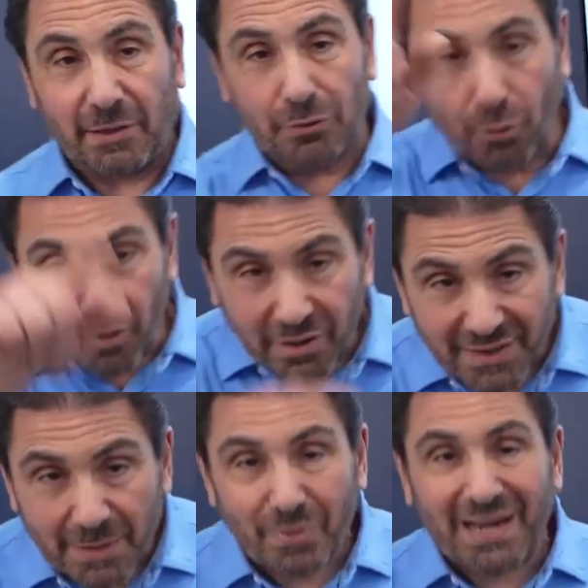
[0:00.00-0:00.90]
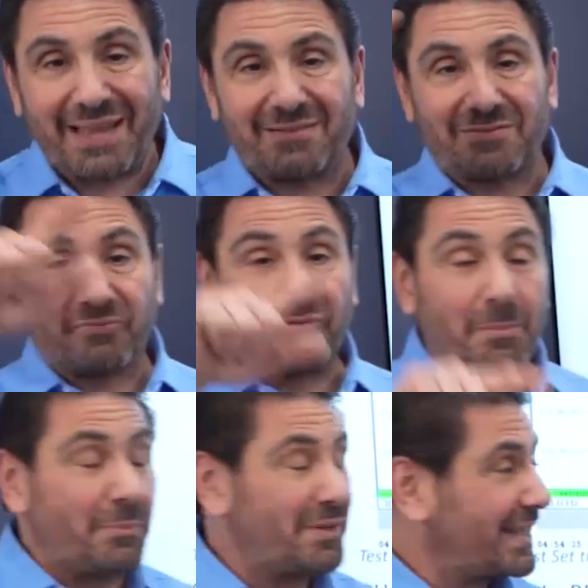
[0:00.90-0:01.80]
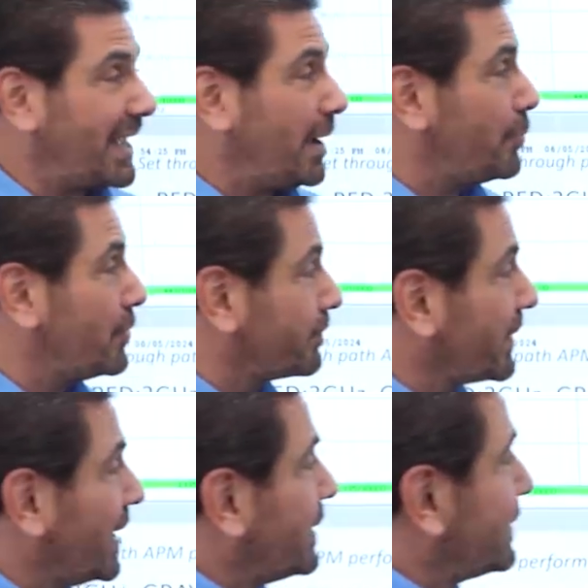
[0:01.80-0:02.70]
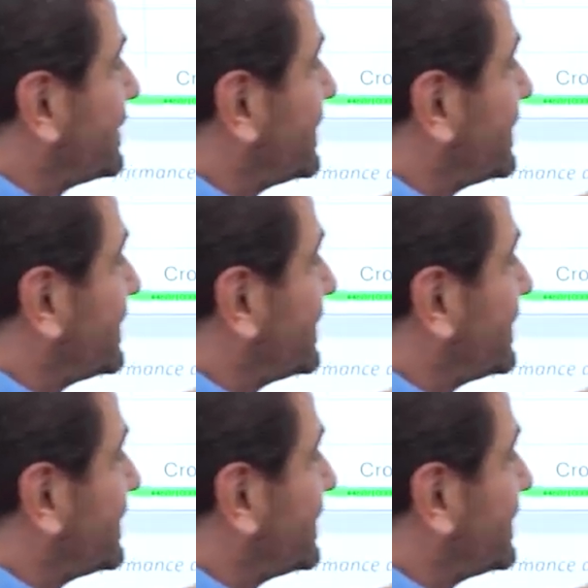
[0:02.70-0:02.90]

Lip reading: The longer that path is from input to output, you